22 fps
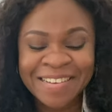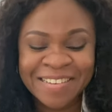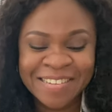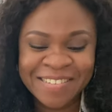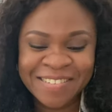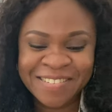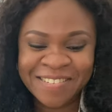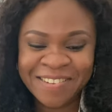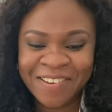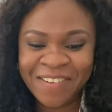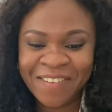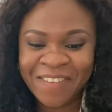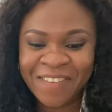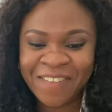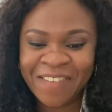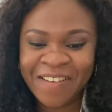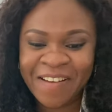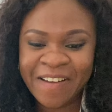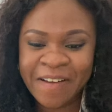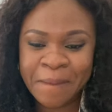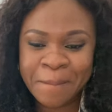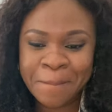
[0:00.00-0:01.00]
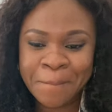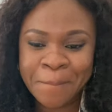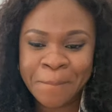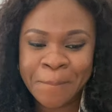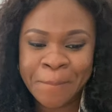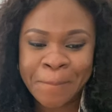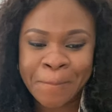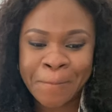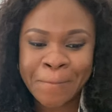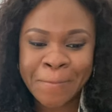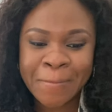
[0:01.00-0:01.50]
So, um,
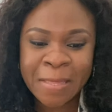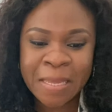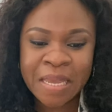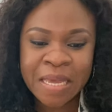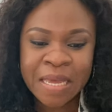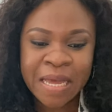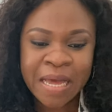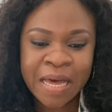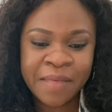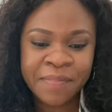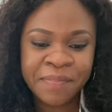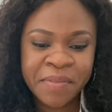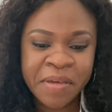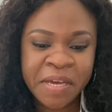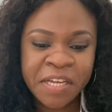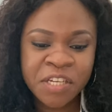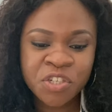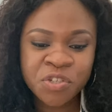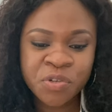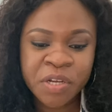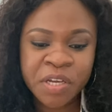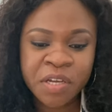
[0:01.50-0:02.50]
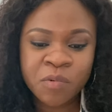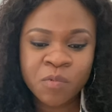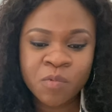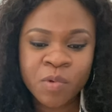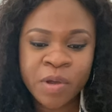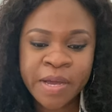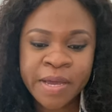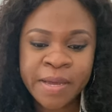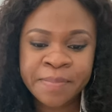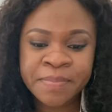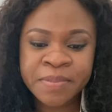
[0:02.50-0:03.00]
and the intricate
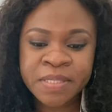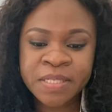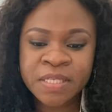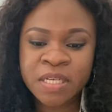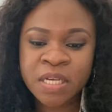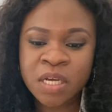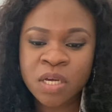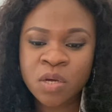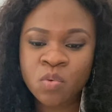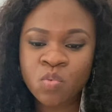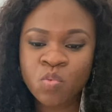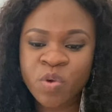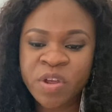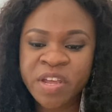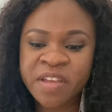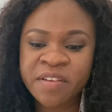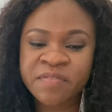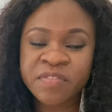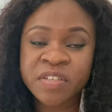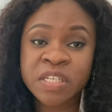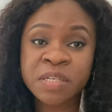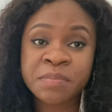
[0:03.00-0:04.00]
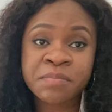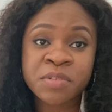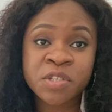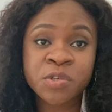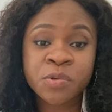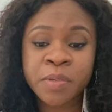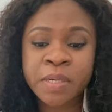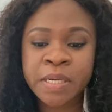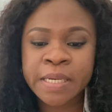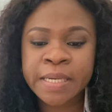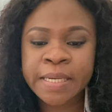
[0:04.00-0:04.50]
webs weaved in
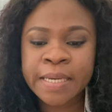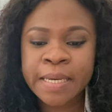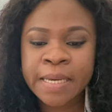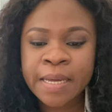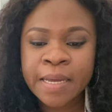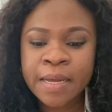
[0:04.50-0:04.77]
between,